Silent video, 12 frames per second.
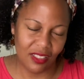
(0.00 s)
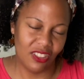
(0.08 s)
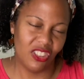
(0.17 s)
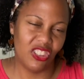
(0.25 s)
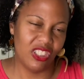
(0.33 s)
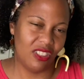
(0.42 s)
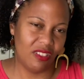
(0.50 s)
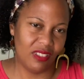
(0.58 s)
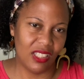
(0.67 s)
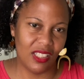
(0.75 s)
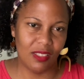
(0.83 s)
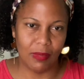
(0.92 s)
should do
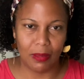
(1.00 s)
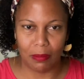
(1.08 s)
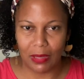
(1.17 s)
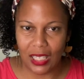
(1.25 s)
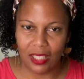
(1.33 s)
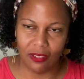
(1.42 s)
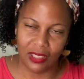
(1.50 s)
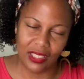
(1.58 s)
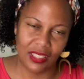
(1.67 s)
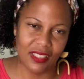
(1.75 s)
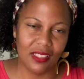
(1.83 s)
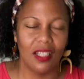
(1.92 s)
this, blah blah blah, do it like
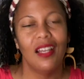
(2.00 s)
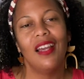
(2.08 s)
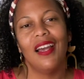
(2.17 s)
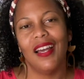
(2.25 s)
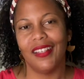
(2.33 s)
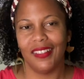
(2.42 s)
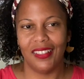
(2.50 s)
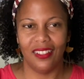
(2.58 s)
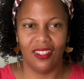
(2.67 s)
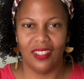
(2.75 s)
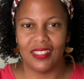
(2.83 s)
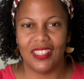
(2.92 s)
this. I get that
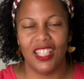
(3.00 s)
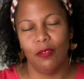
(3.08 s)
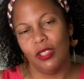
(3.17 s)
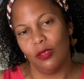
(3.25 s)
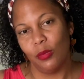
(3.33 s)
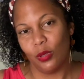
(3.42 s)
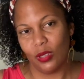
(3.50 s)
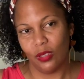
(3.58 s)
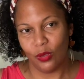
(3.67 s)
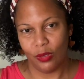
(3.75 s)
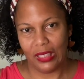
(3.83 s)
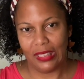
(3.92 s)
all the time. It's the most
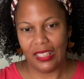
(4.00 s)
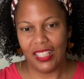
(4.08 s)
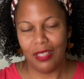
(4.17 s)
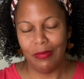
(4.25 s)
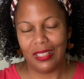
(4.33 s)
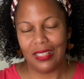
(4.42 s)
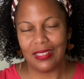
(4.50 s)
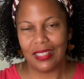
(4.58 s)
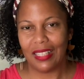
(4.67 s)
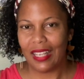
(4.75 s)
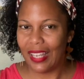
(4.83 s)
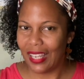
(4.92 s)
annoying thing, because
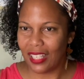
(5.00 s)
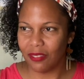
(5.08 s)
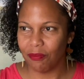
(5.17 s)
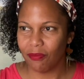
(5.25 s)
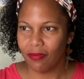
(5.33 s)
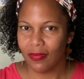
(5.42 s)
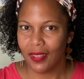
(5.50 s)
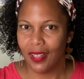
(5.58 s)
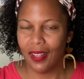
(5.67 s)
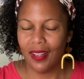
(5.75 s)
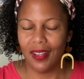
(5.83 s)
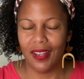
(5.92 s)
like, hey,
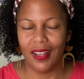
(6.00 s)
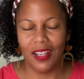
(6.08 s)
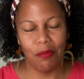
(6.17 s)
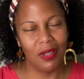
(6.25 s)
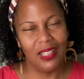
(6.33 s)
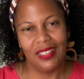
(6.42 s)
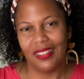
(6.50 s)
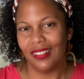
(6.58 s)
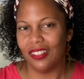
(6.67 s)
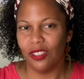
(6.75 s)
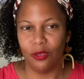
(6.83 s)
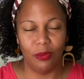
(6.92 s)
I probably can
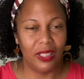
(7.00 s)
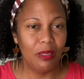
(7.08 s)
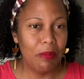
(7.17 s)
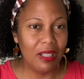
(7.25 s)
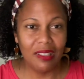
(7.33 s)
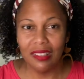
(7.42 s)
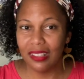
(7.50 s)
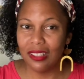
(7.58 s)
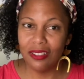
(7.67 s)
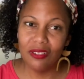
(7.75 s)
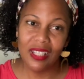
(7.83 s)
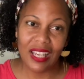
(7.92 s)
cook way better than
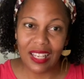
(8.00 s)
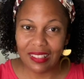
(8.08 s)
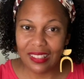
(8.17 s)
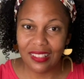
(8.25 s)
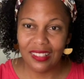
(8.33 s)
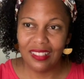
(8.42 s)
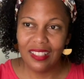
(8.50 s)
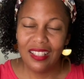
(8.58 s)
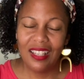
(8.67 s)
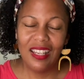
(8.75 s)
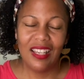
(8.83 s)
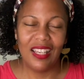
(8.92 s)
you, Kathy,
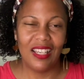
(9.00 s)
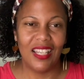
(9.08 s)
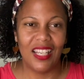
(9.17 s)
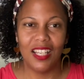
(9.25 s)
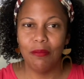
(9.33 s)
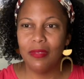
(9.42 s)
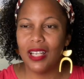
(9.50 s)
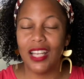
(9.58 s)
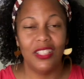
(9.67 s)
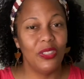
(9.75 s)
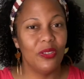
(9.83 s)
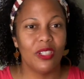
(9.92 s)
and I
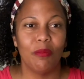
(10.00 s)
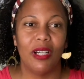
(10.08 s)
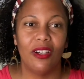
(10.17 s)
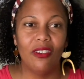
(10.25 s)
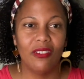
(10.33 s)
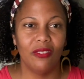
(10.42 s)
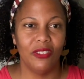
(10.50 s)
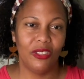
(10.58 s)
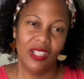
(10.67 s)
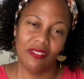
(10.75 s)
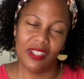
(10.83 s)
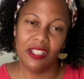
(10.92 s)
do it on my own. You
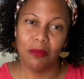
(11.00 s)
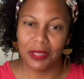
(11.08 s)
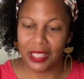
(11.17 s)
have help,